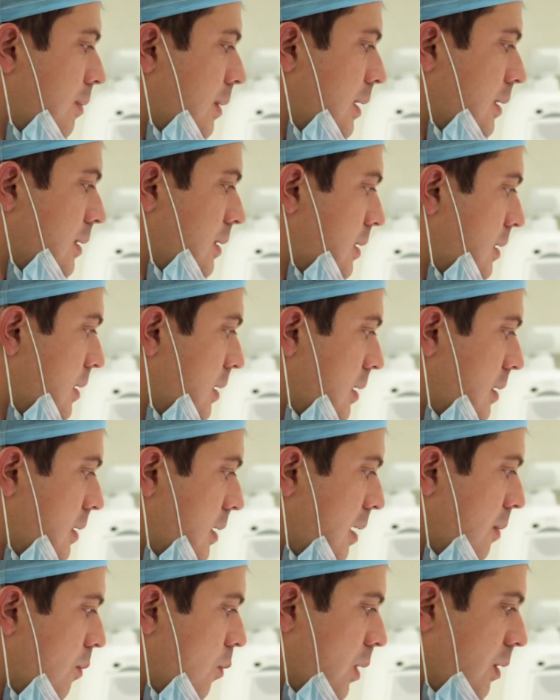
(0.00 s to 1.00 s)
The difference
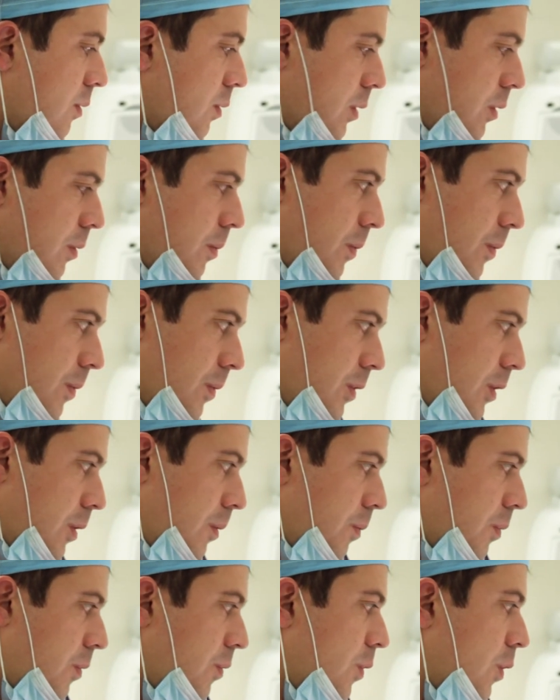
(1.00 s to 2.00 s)
between my dentist
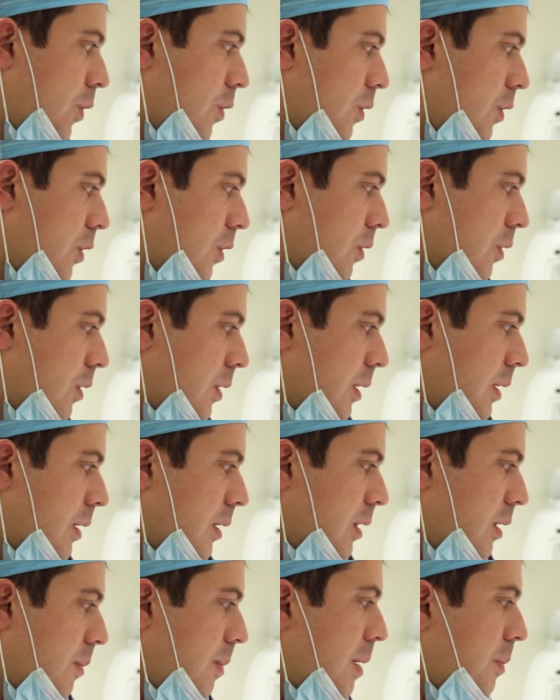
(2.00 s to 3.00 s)
that I use and the
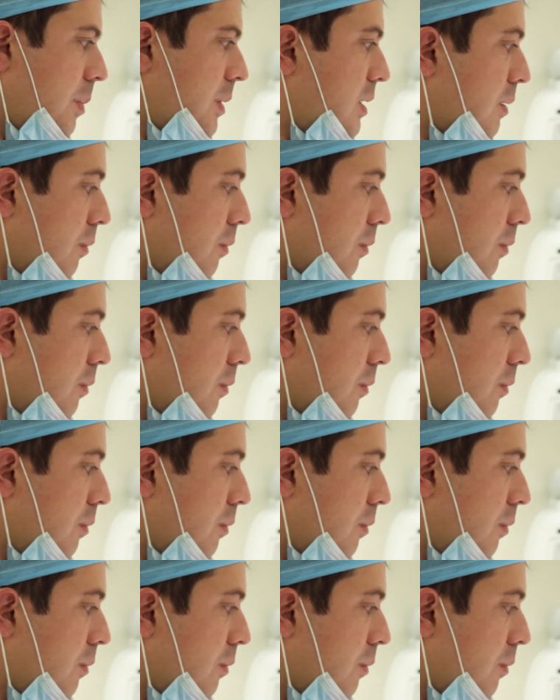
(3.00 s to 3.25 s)
clinic,